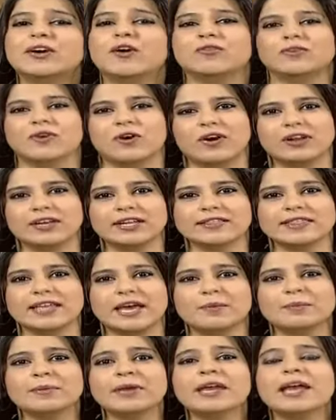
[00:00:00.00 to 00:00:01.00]
overhauling
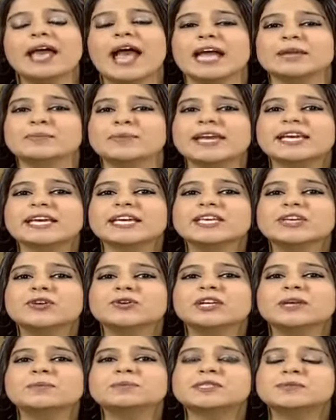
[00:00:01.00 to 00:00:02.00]
them and making
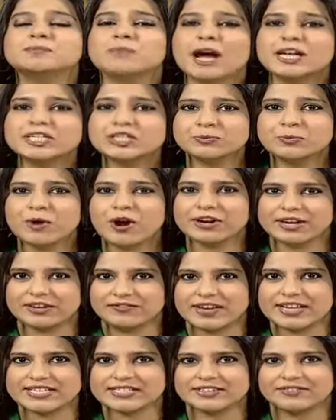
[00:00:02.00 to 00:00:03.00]
ULIPs much more
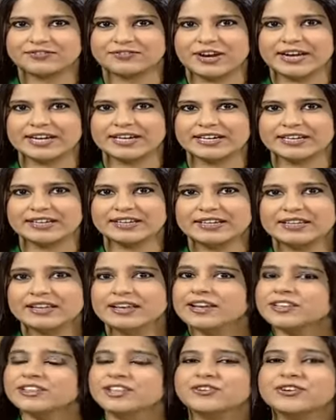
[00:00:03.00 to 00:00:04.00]
investor friendly.
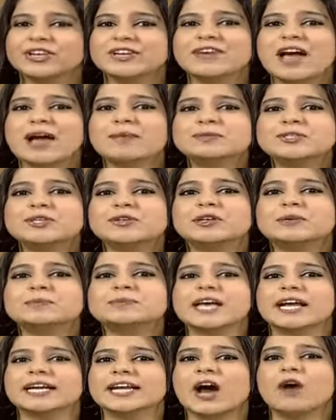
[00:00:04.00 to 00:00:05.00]
The revamped ULIPs
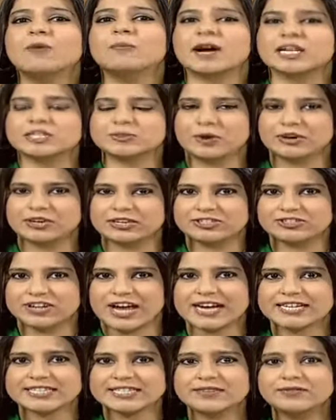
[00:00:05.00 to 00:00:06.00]
are now much more
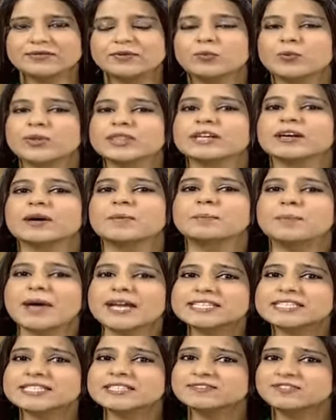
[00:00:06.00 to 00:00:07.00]
attractive with a
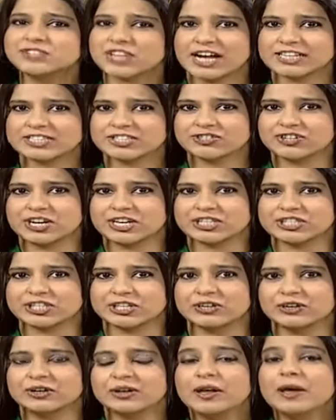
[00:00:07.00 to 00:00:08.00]
competitive charge
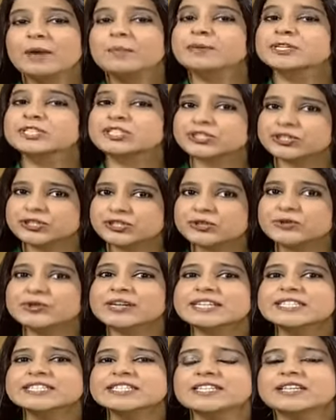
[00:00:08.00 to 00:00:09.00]
structure. But should you
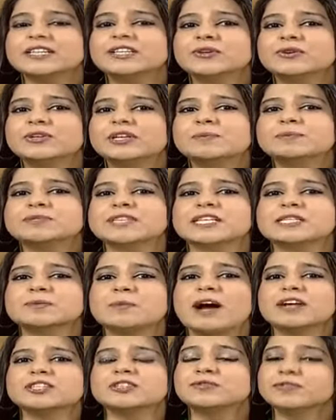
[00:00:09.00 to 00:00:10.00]
consider ULIPs as
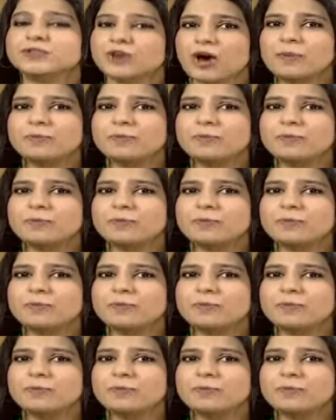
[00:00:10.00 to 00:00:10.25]
part of your